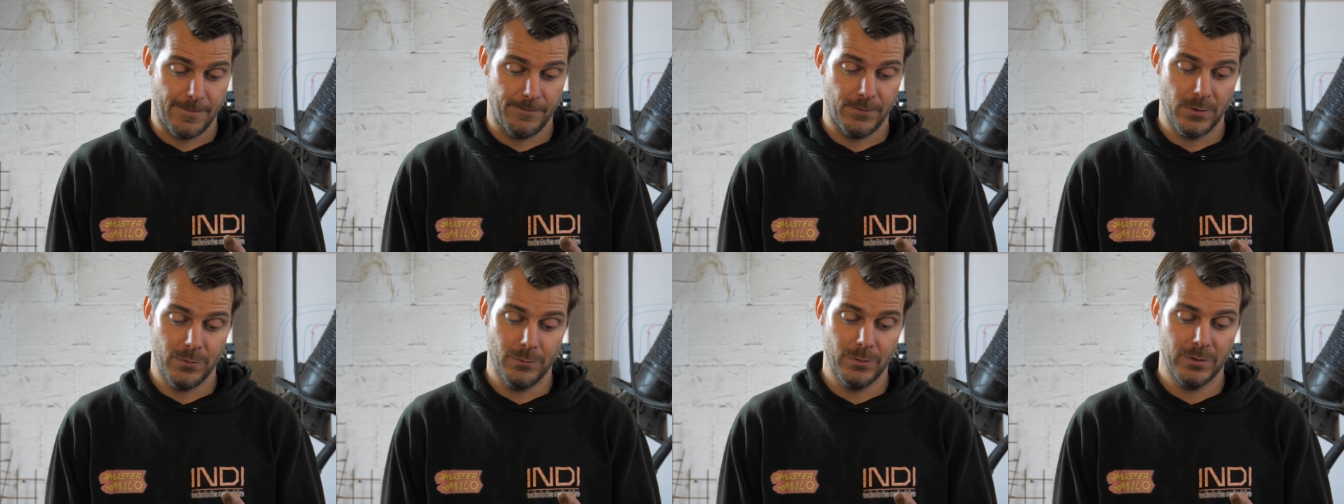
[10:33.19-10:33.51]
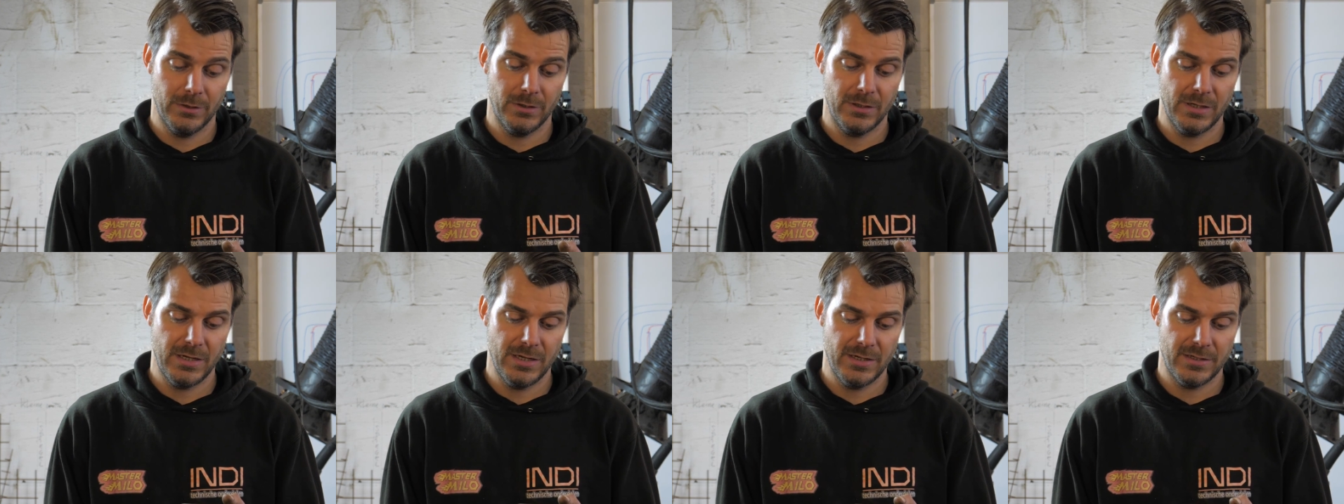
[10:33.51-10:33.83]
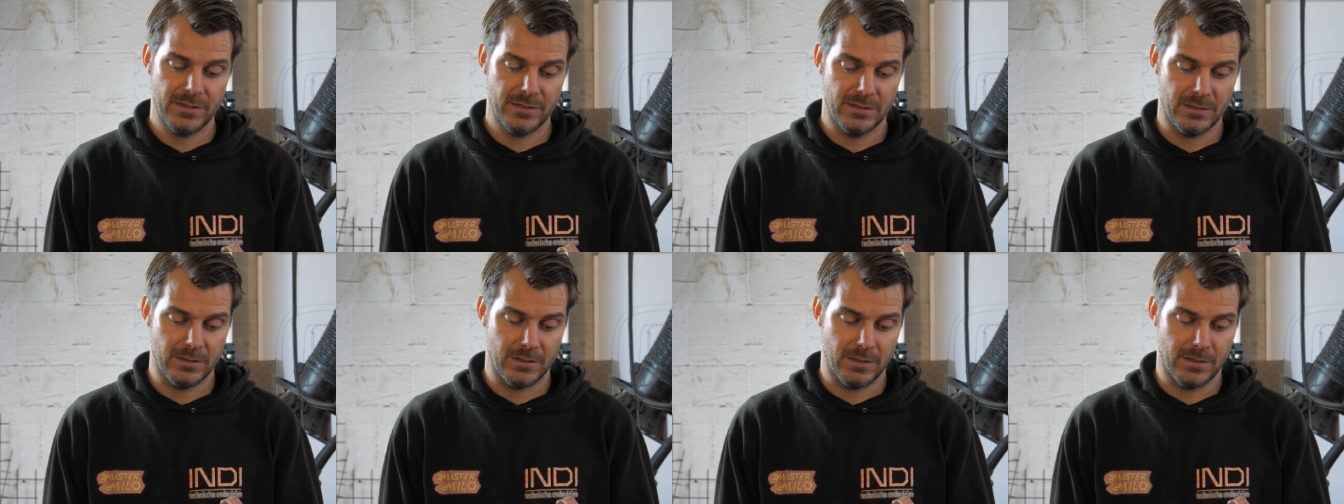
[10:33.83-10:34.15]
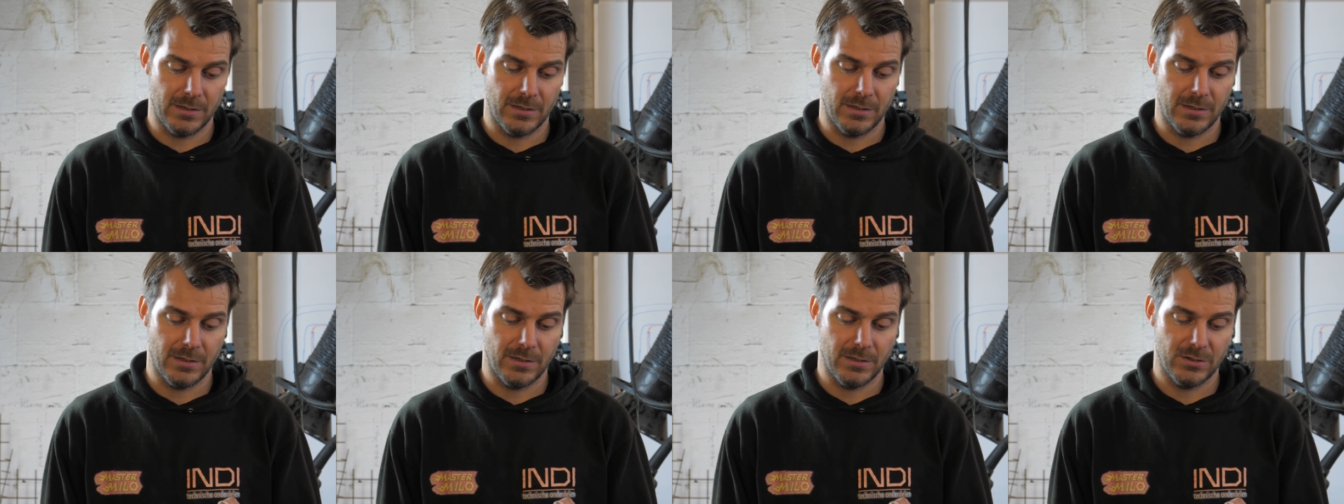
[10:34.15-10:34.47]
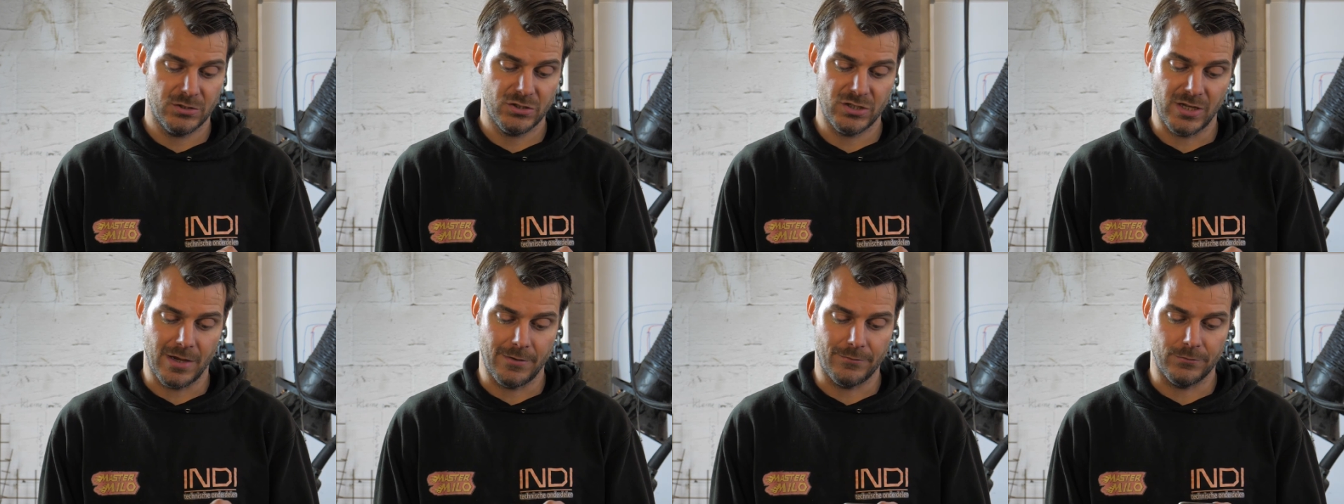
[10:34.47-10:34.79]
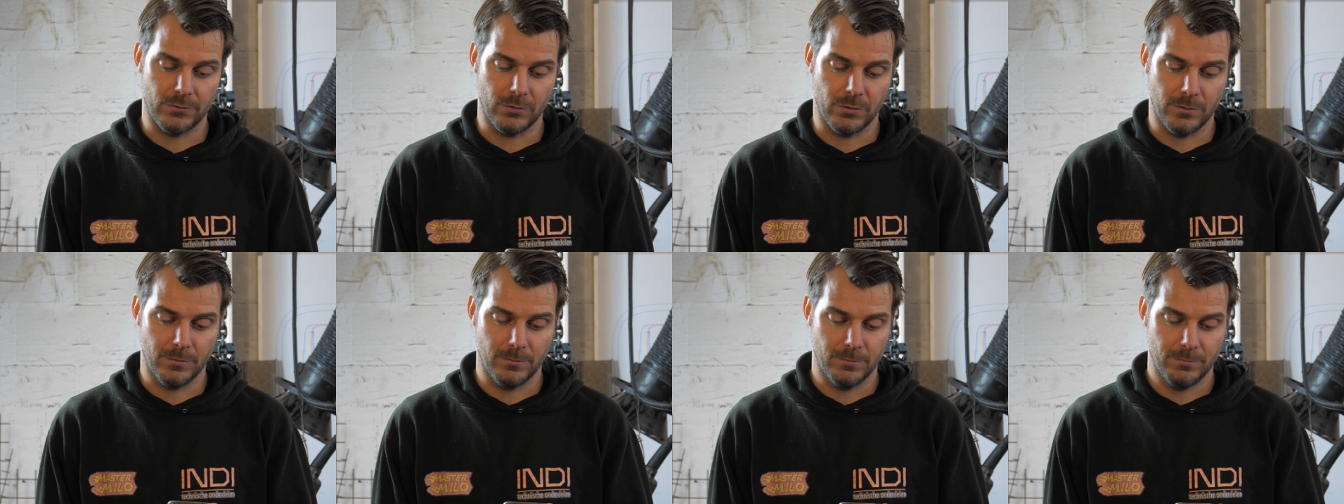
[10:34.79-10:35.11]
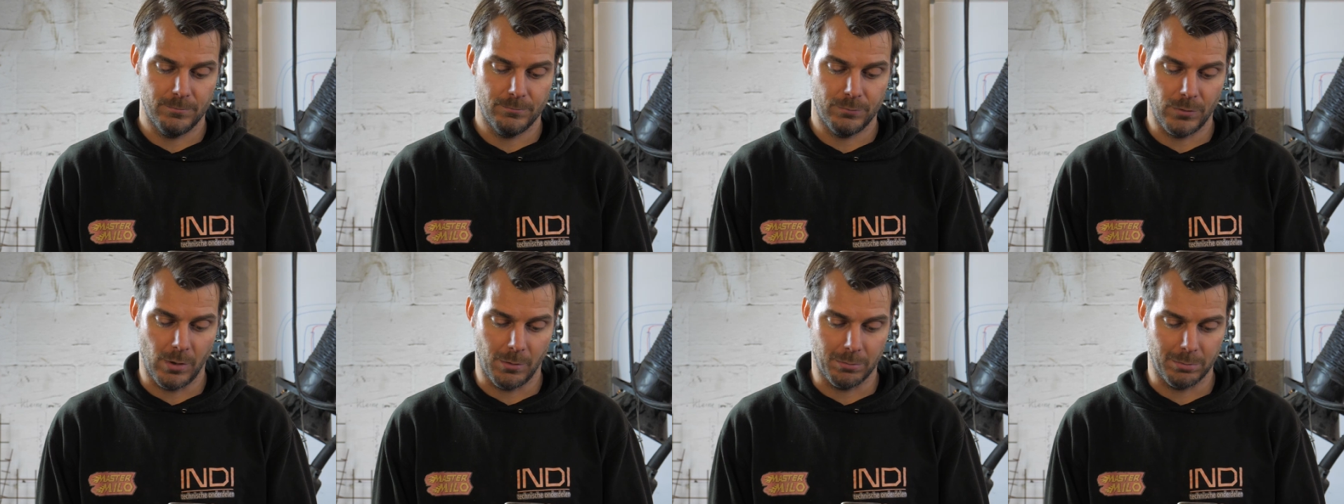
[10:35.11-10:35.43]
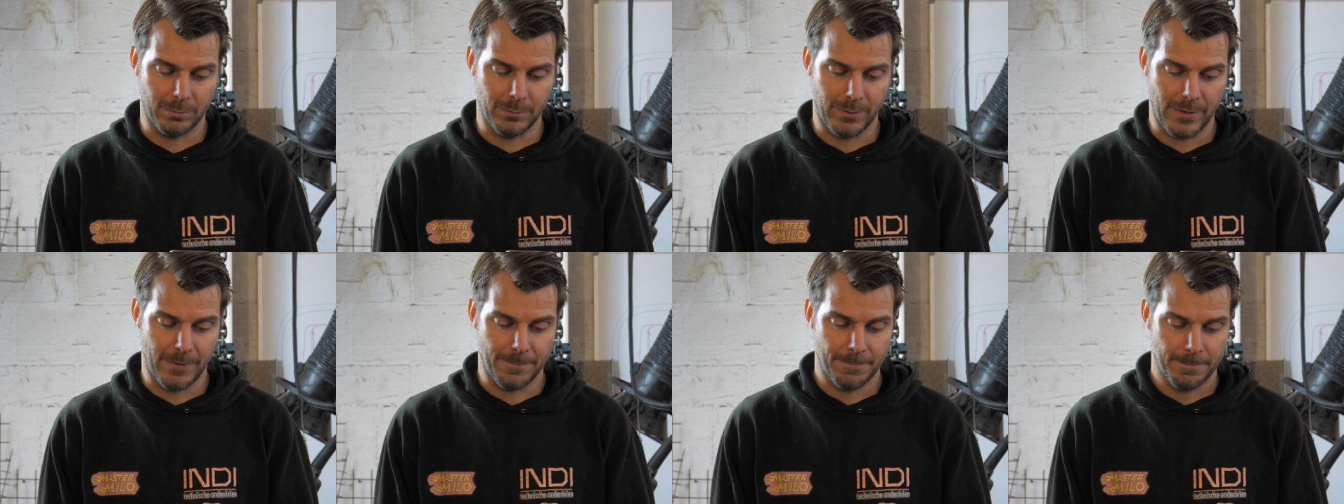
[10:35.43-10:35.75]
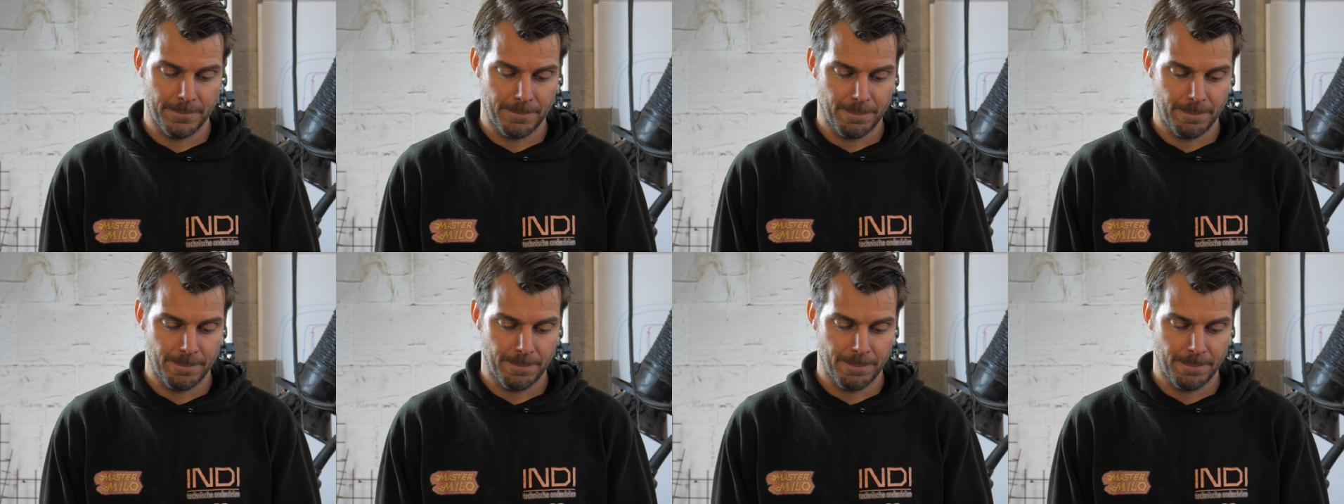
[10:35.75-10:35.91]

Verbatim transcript: we will need several probably.